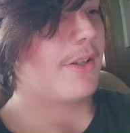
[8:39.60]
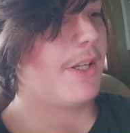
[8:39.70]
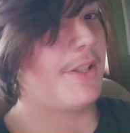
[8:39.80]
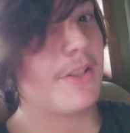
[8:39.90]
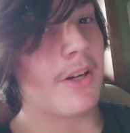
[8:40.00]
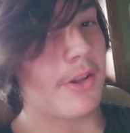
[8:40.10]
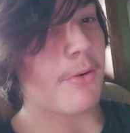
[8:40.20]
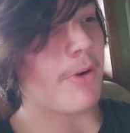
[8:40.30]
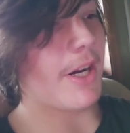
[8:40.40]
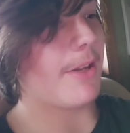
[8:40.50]
He's another
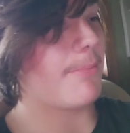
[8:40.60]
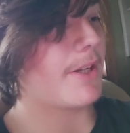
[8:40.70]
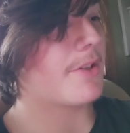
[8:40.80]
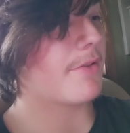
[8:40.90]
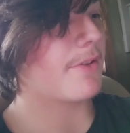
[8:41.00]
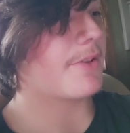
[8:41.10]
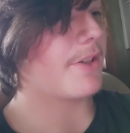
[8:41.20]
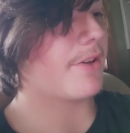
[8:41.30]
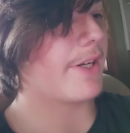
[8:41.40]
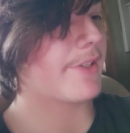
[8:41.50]
whiny bitch of the
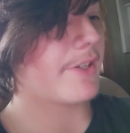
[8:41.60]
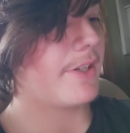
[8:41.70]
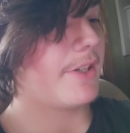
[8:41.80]
series.